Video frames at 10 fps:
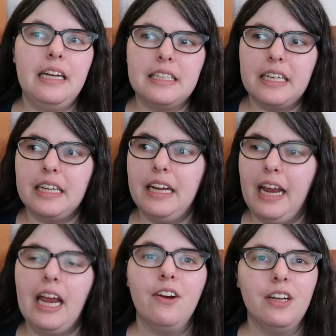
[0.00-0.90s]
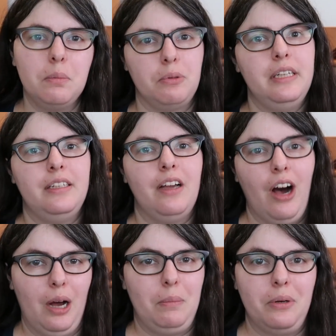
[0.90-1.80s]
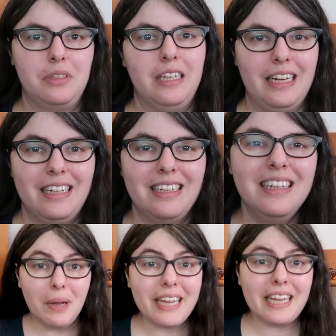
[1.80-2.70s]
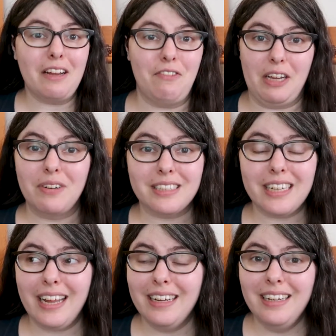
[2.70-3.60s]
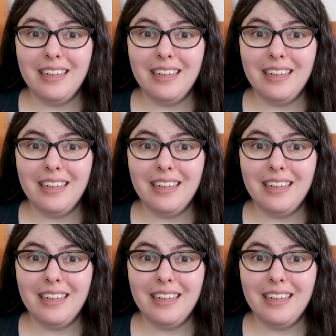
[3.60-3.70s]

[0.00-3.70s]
It's like an airy, breezy hot milk tea. Picking a favorite today,